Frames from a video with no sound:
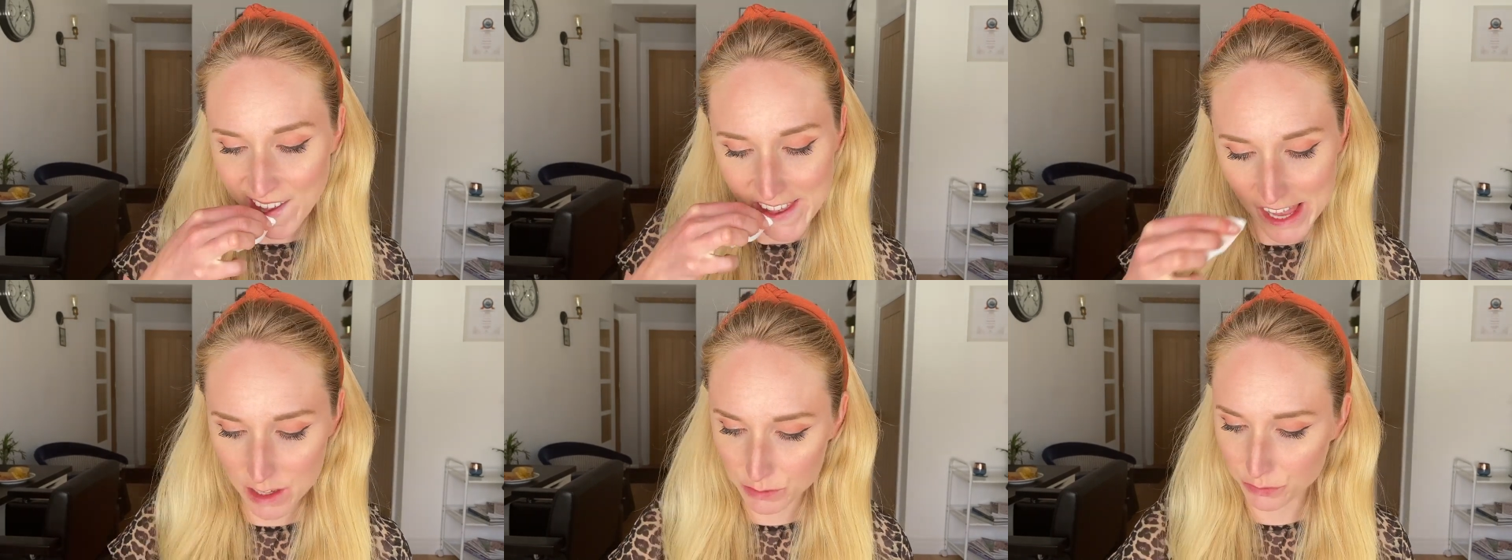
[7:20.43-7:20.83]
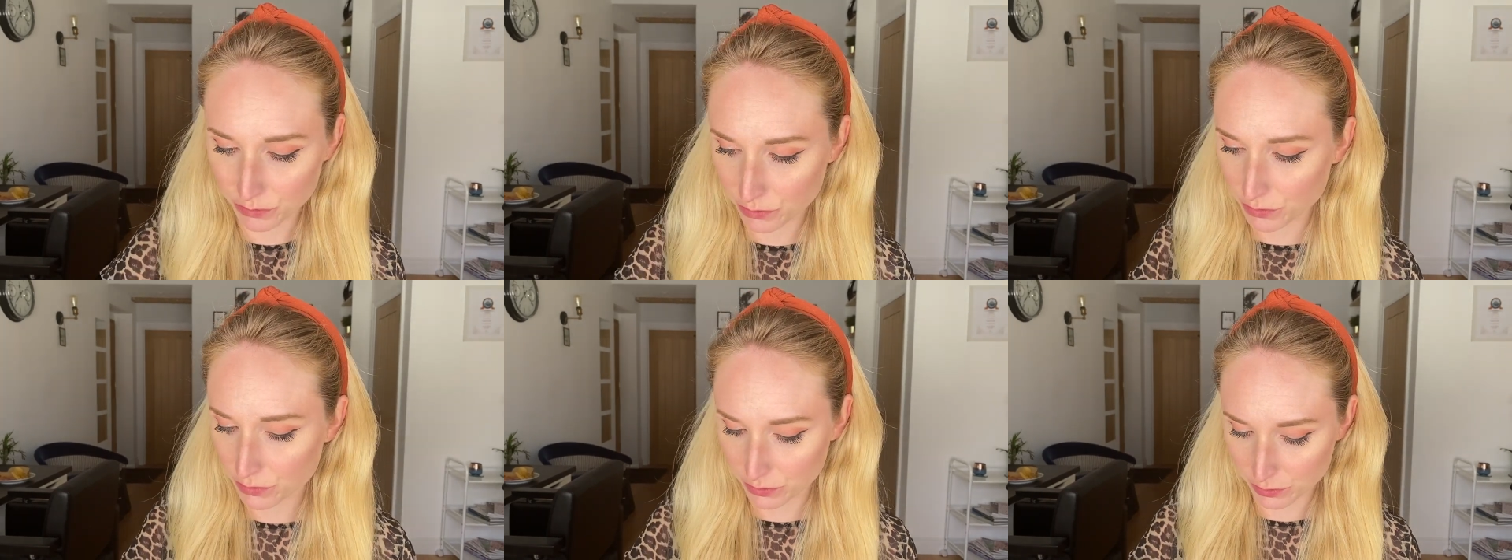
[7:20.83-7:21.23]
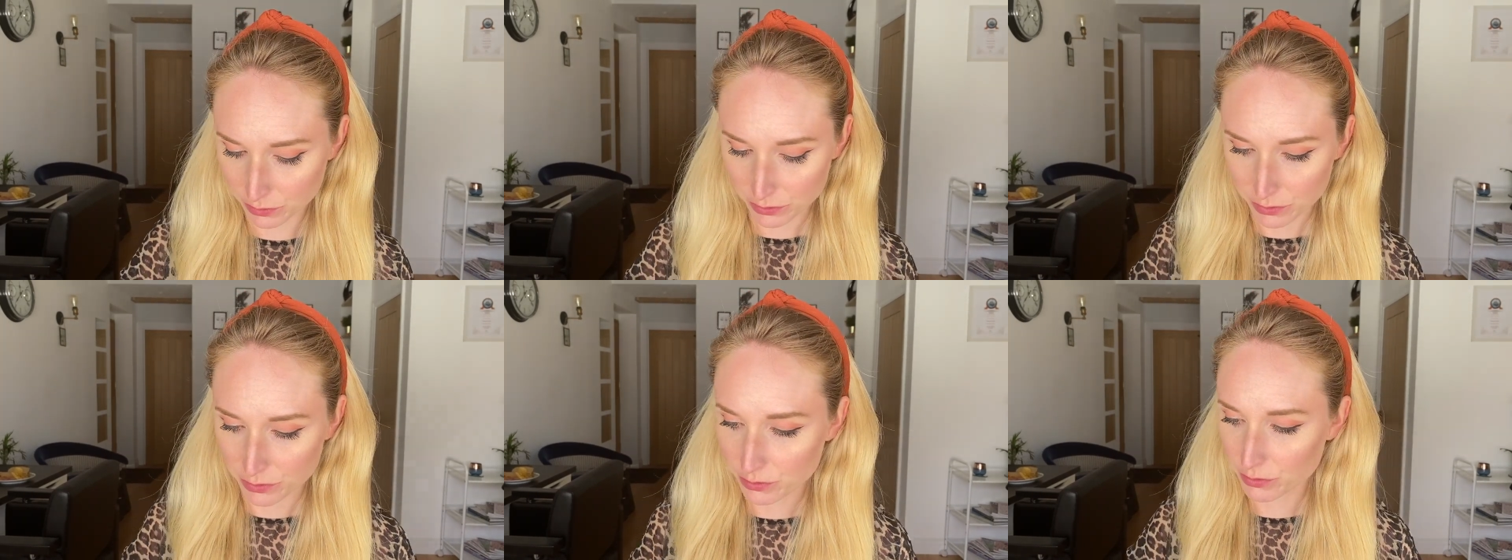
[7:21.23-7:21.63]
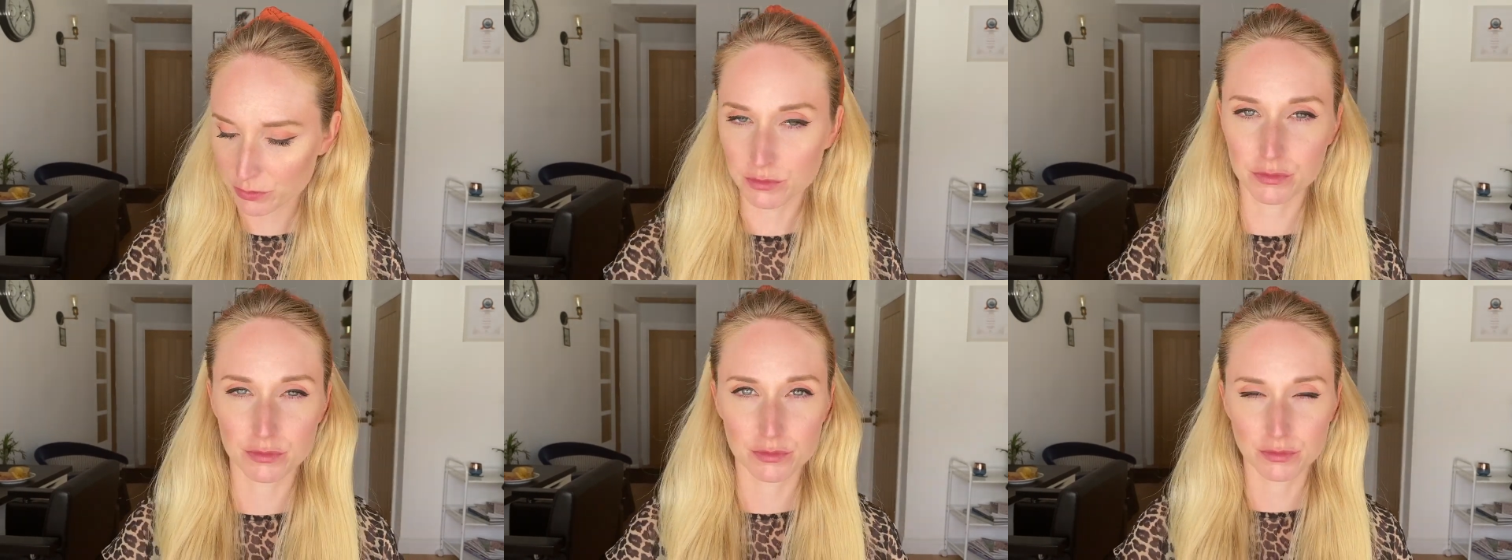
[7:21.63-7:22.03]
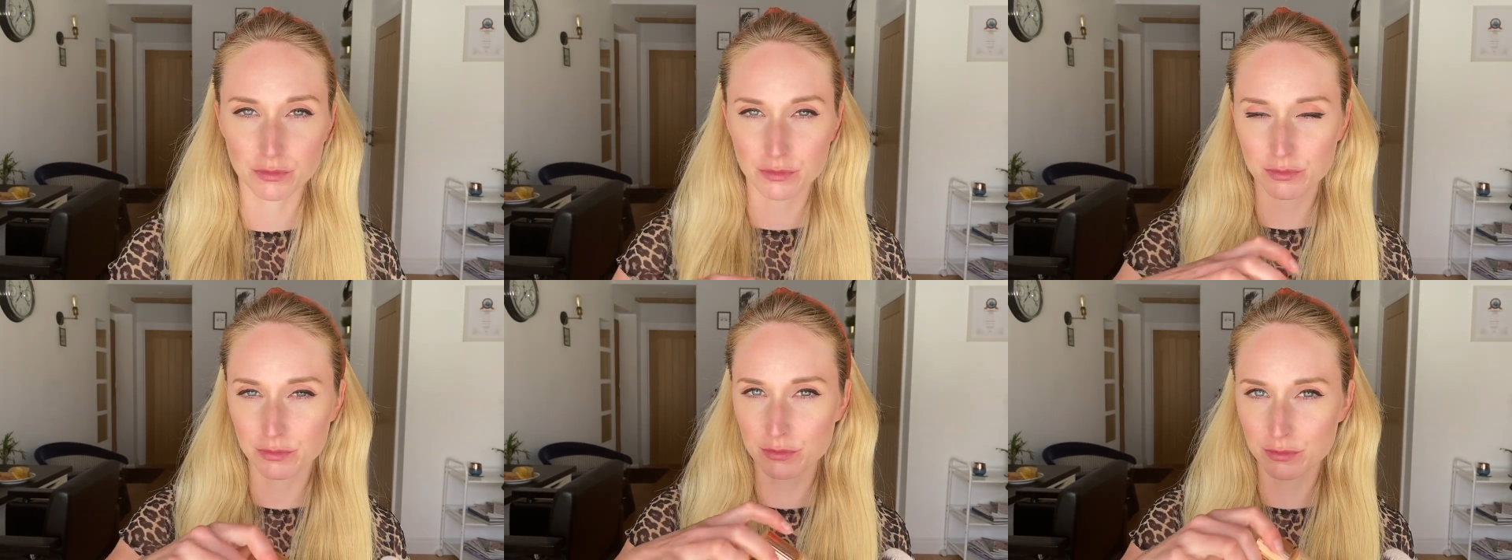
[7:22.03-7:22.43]
And I'm going to put a tiny bit of
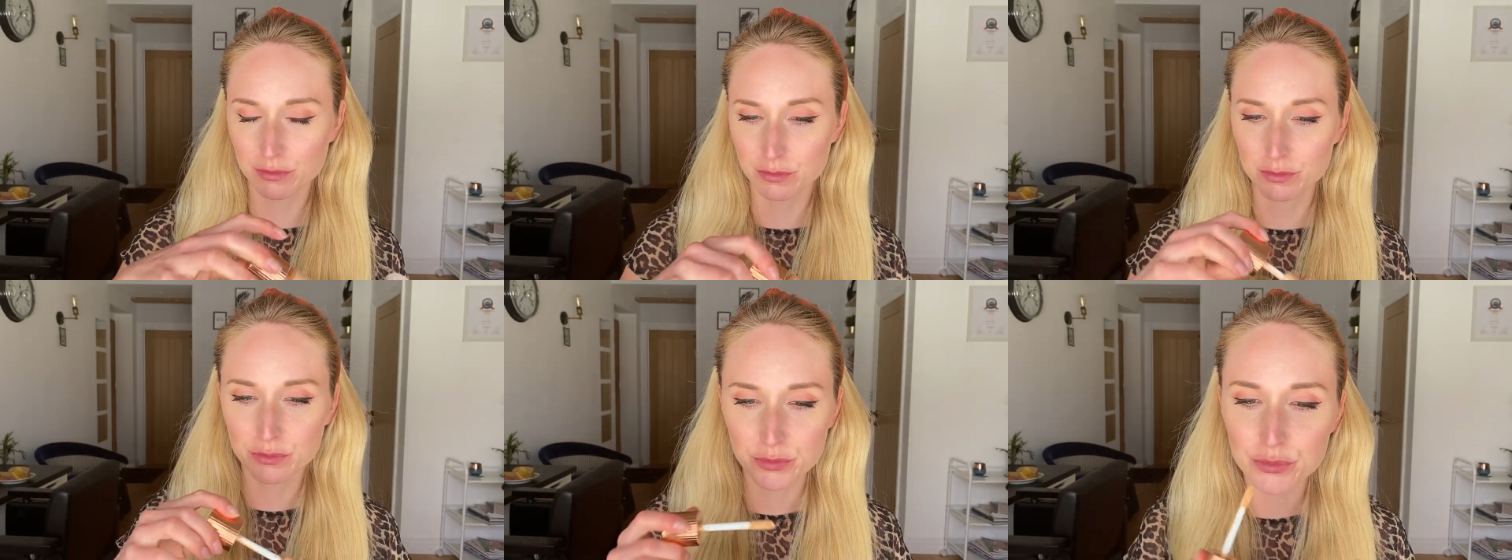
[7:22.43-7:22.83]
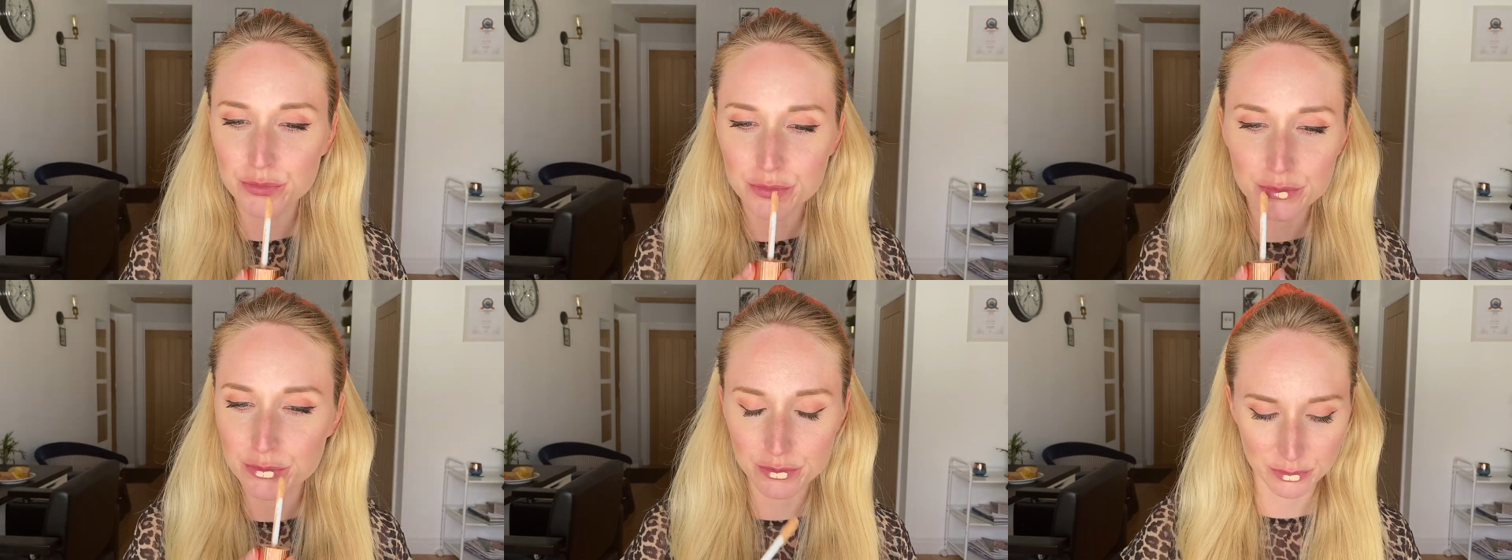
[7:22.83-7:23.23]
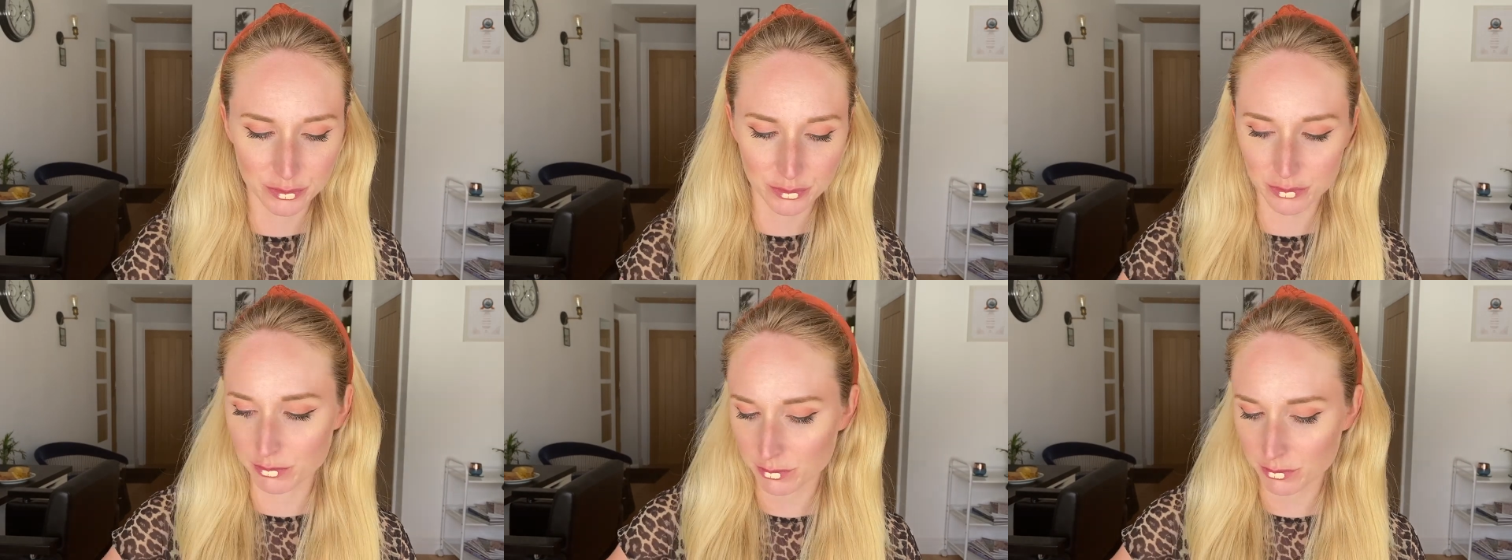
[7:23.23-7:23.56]
foundation on my lips just to